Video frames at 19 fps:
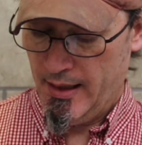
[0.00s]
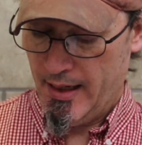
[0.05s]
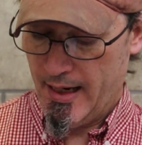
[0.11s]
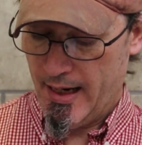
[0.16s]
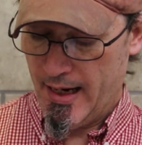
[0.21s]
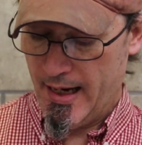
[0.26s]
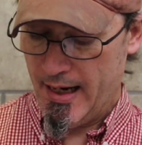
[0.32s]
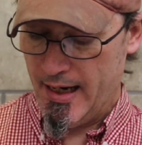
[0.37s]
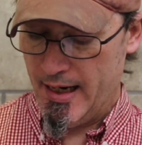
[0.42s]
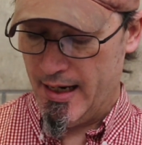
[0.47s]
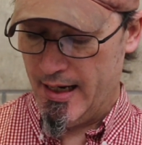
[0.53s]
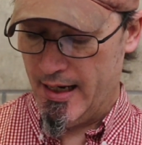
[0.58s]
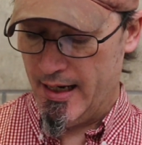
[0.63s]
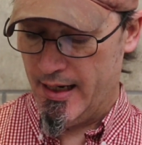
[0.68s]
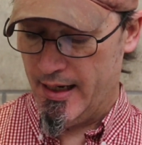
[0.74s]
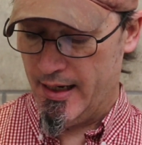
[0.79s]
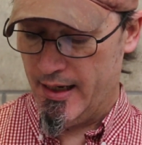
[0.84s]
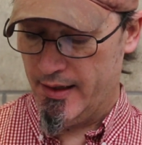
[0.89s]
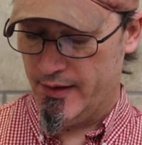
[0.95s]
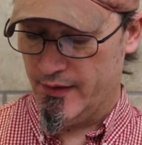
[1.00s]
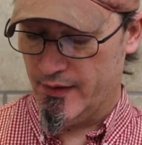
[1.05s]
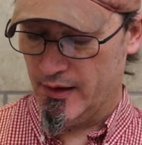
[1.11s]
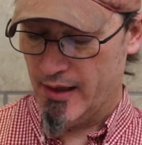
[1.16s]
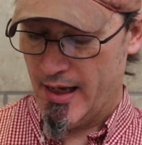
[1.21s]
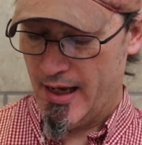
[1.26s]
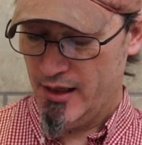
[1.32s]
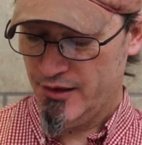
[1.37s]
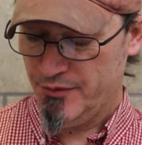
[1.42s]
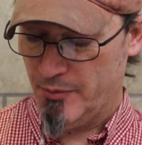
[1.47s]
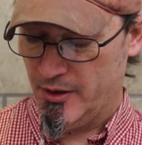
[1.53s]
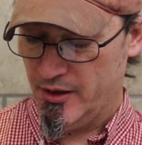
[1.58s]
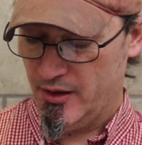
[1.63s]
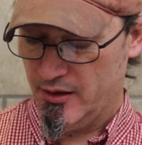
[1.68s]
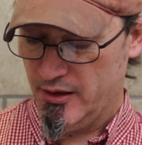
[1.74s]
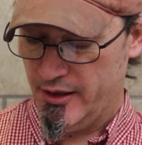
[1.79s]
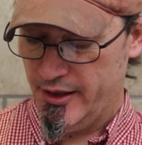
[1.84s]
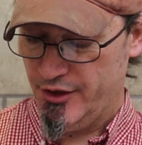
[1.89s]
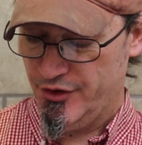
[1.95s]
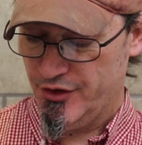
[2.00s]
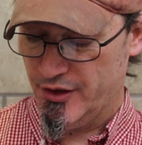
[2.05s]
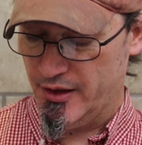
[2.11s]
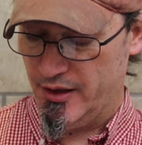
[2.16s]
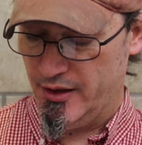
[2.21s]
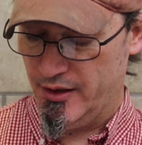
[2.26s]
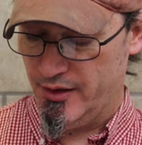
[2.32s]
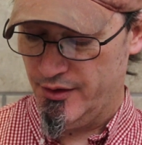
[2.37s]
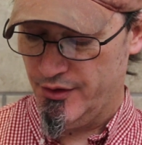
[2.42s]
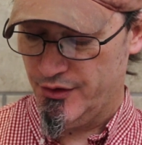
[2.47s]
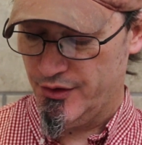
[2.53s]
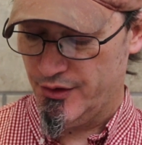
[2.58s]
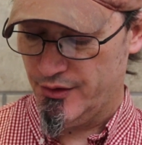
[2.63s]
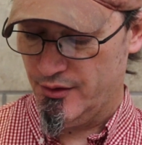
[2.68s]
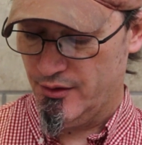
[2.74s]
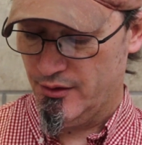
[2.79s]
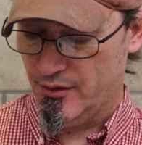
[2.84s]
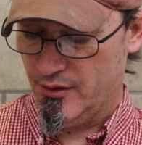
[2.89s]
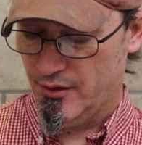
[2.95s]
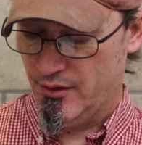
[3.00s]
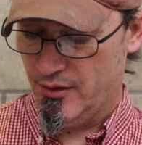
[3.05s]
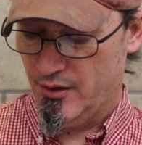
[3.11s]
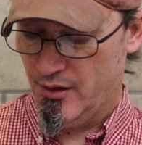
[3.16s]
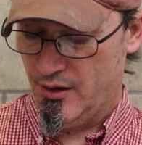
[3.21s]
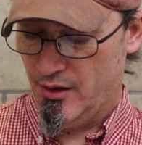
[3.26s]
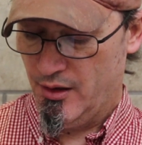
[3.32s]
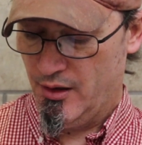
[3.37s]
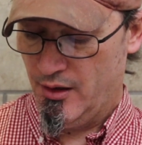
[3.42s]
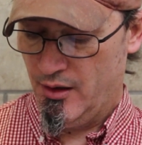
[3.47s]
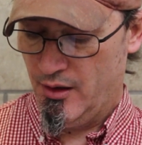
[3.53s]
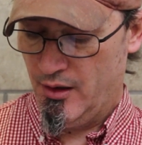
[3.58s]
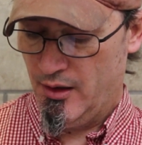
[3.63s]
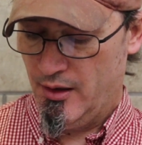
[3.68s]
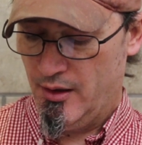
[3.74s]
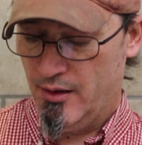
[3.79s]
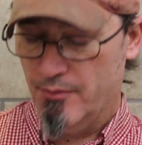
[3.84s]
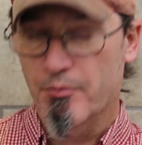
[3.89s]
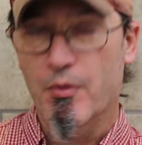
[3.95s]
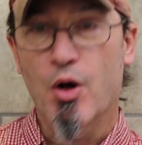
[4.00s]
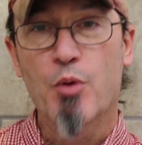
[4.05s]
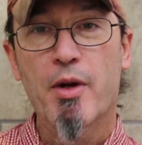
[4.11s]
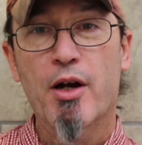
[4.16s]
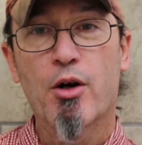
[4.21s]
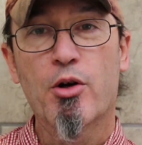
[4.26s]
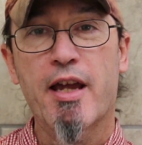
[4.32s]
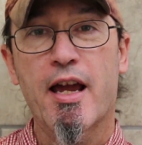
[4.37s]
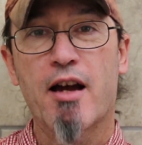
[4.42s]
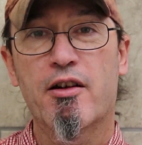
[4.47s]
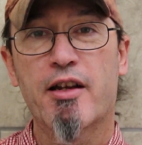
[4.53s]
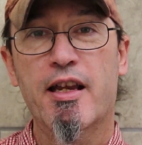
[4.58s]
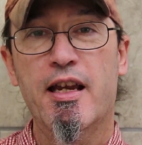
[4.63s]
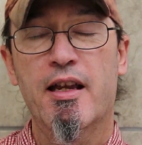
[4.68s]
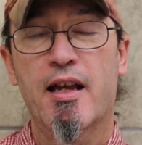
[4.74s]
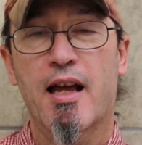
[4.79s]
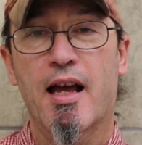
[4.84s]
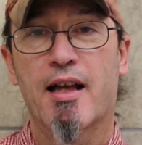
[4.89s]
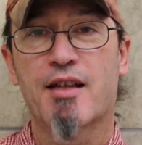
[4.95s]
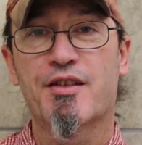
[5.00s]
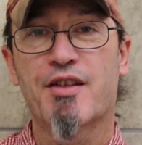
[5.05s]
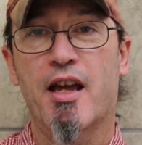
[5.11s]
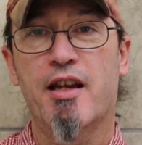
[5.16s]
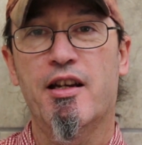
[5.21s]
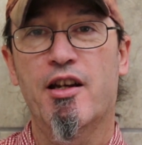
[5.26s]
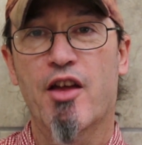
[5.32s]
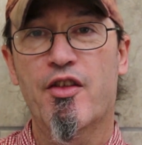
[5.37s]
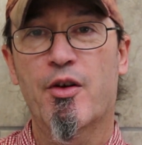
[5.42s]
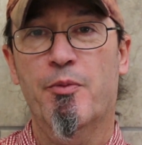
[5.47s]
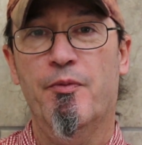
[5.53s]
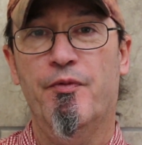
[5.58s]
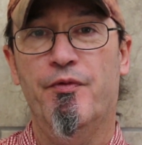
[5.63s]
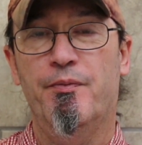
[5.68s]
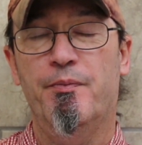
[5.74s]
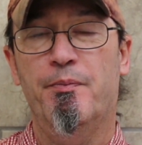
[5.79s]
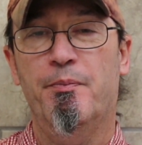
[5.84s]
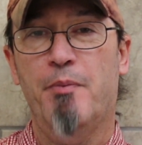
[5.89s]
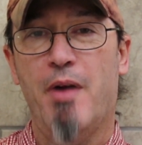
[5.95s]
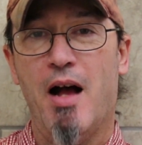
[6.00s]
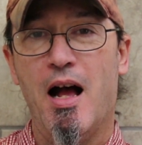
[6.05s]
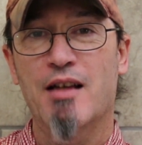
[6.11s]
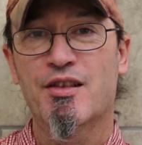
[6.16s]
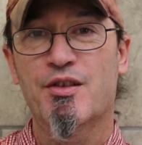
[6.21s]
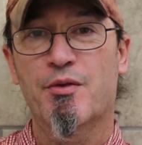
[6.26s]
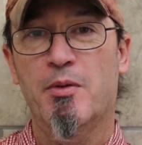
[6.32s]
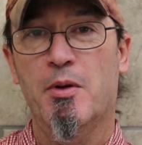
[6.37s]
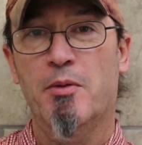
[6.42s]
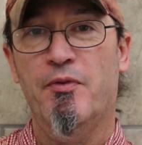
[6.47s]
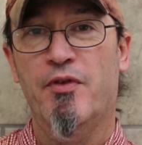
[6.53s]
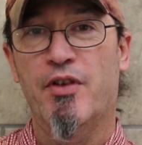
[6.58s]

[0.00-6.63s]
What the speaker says: And the last but not least is Mobile County has another possible